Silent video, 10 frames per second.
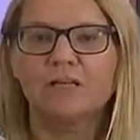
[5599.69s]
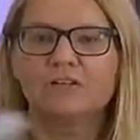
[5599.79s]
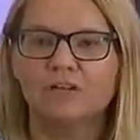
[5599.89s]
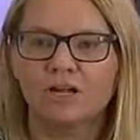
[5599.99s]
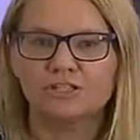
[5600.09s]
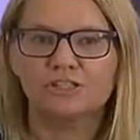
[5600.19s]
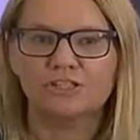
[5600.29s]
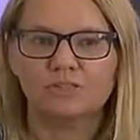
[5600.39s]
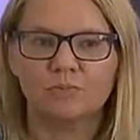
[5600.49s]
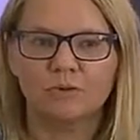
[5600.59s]
not
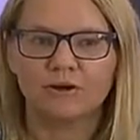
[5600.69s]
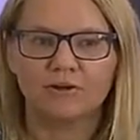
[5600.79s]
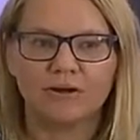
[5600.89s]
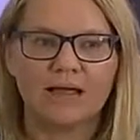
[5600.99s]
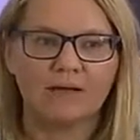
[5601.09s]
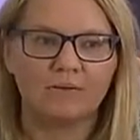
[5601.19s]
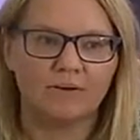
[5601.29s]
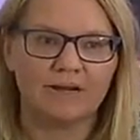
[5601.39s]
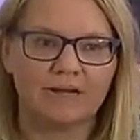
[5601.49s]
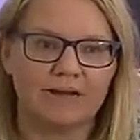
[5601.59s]
just where you're at
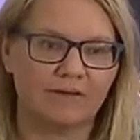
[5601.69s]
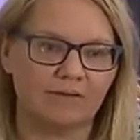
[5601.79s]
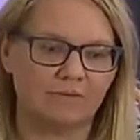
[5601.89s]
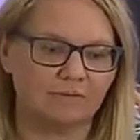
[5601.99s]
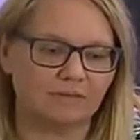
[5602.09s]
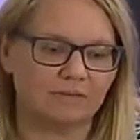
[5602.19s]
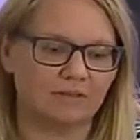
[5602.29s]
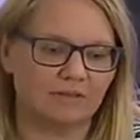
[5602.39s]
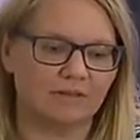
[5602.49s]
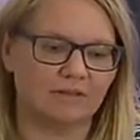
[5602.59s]
right now.
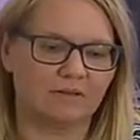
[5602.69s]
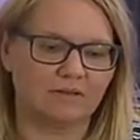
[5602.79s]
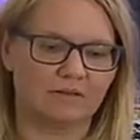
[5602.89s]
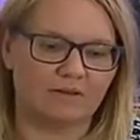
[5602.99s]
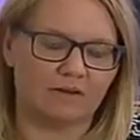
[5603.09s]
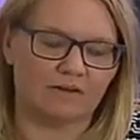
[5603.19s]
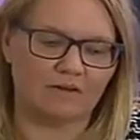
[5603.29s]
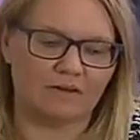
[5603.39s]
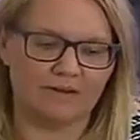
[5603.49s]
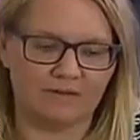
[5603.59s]
All
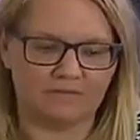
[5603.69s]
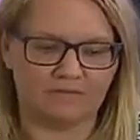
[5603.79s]
right.